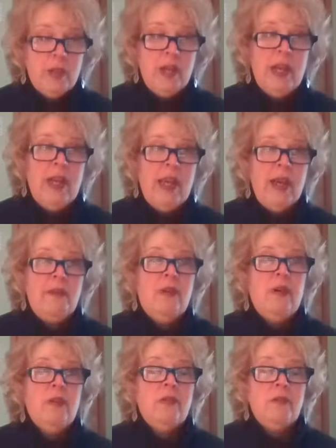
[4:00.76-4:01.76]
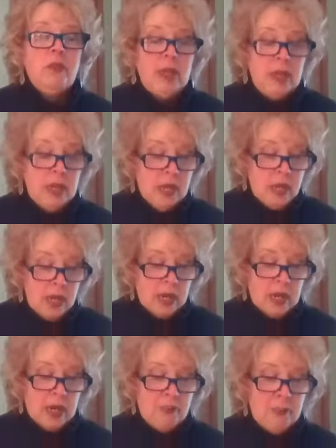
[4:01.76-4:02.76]
and I have all three.
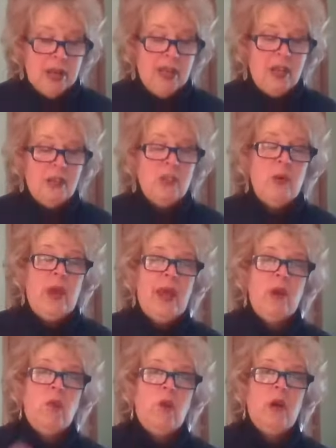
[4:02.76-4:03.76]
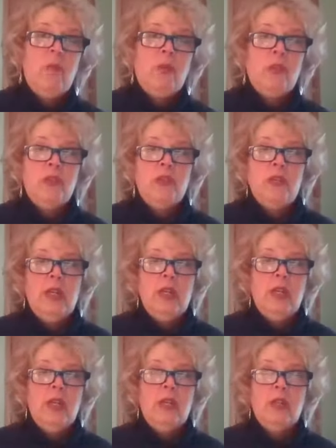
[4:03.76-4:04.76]
Um, I also had one
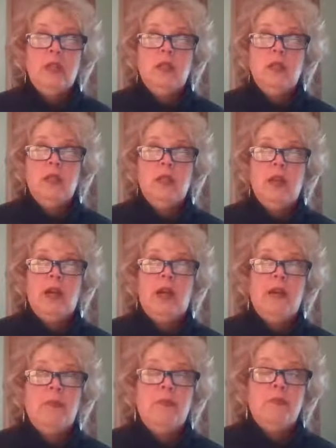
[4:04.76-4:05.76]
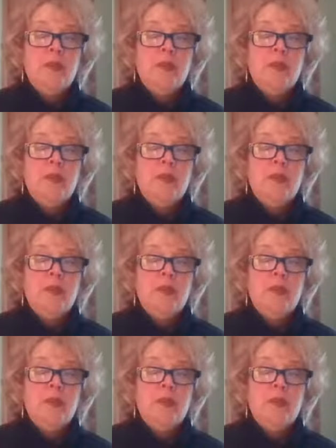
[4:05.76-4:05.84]
person. Um,